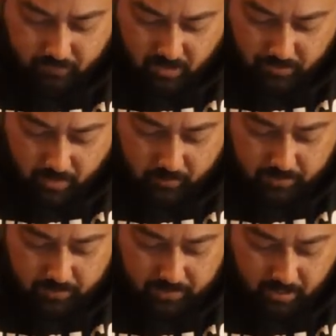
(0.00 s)
That
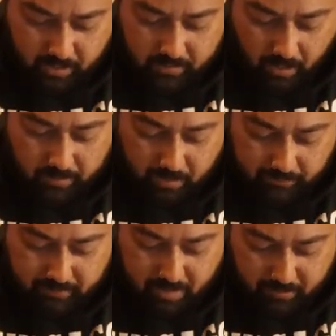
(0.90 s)
was I
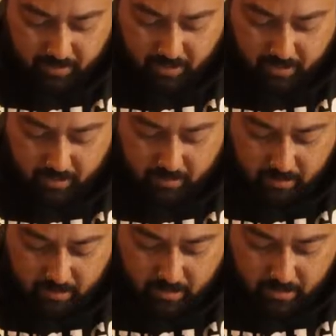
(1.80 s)
loved that mechanic
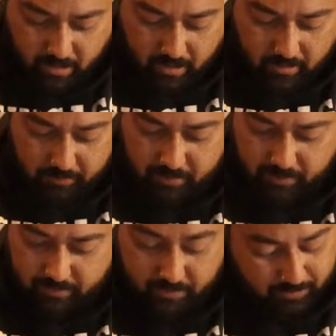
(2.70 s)
because it
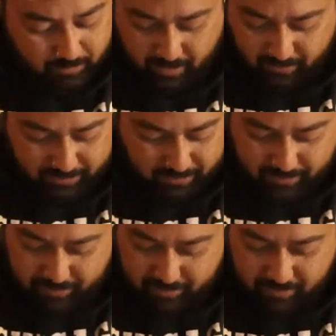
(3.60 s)
was so
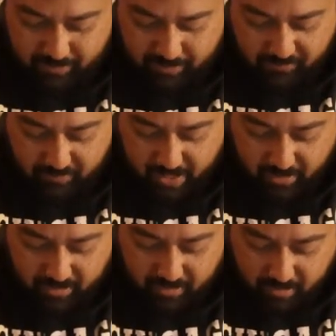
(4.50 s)
stupid and
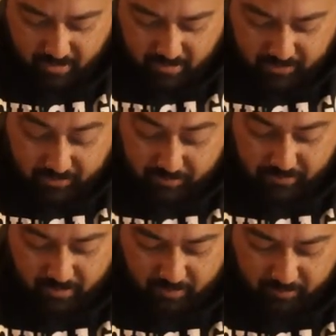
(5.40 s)
overpowered.
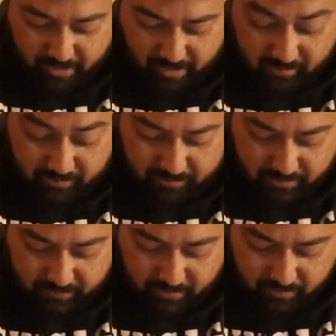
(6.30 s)
2, I've been playing elves for a
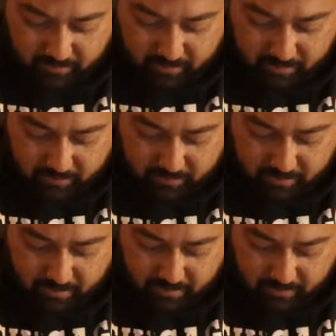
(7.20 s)
very long time,
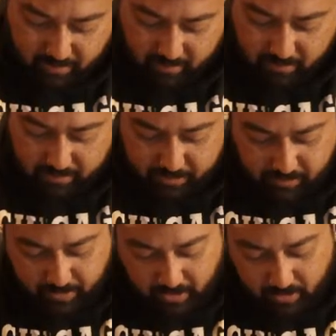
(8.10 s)
so that kind of
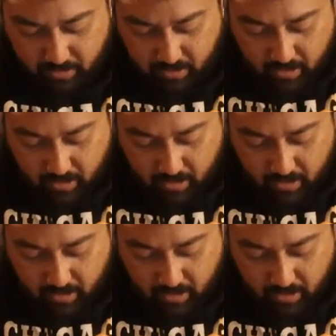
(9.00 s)
suited me.